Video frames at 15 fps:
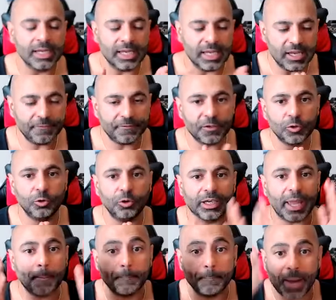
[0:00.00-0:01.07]
if you look
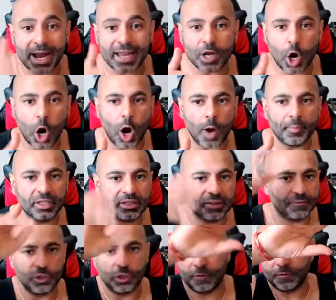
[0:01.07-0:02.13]
at my comments,
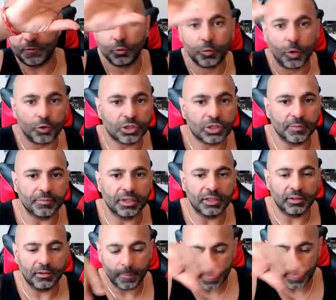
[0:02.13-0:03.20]
if you if you wrote
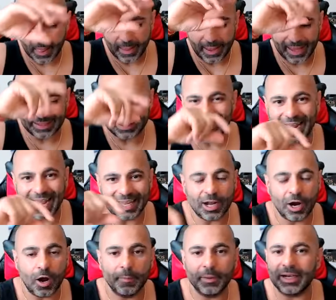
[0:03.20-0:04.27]
something and then I
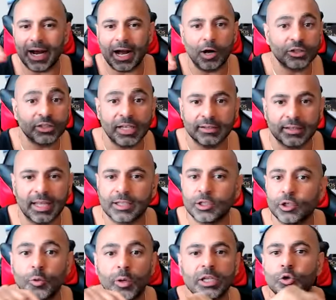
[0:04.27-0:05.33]
comment, I'll say something like,
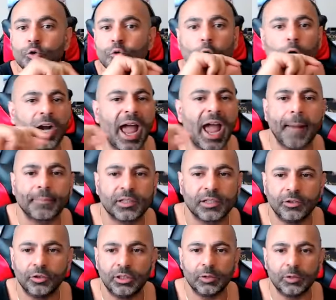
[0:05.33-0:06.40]
you know what, you are
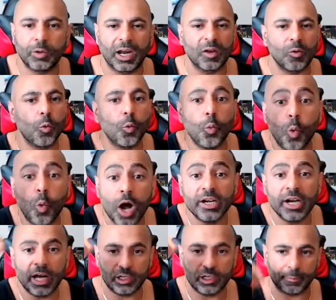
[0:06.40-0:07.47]
absolutely right,
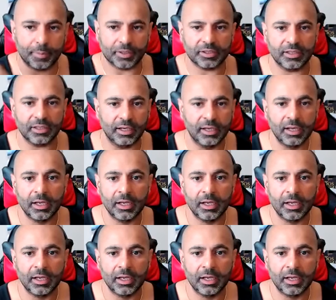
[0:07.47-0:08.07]
100%.